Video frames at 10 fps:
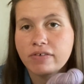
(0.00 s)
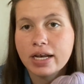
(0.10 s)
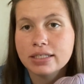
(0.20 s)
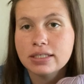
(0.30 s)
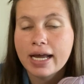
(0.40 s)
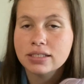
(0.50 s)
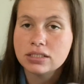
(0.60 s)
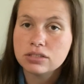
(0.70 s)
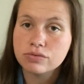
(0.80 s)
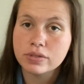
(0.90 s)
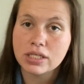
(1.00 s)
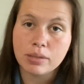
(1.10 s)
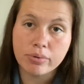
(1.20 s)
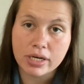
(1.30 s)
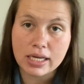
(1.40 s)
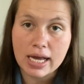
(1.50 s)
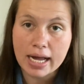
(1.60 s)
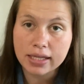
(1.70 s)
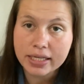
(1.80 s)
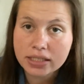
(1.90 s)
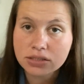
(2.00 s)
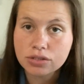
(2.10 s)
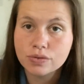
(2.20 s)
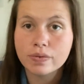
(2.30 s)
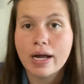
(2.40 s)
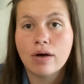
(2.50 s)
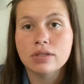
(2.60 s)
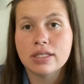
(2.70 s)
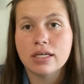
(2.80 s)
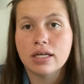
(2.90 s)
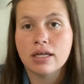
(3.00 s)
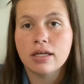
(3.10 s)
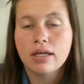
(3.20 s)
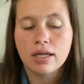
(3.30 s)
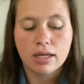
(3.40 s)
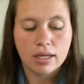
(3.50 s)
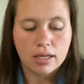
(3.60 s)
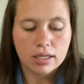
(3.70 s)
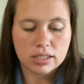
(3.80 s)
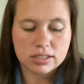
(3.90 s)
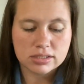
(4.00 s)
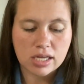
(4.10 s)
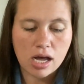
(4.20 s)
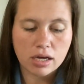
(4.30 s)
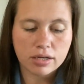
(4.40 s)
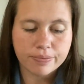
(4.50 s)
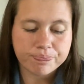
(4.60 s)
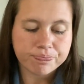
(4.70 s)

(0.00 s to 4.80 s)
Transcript: and it has these really pretty eyelets throughout the sock,